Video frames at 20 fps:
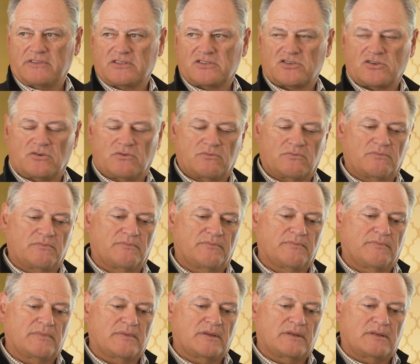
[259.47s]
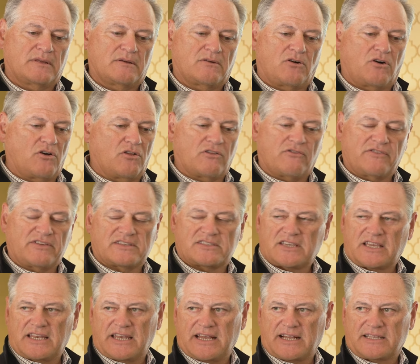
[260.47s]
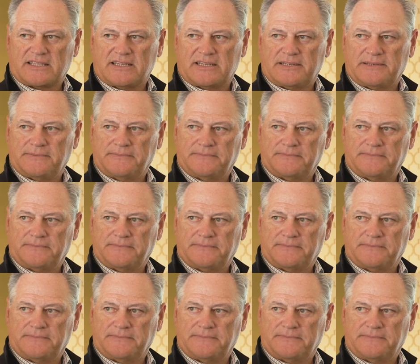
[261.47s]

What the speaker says: And so all of it's connected.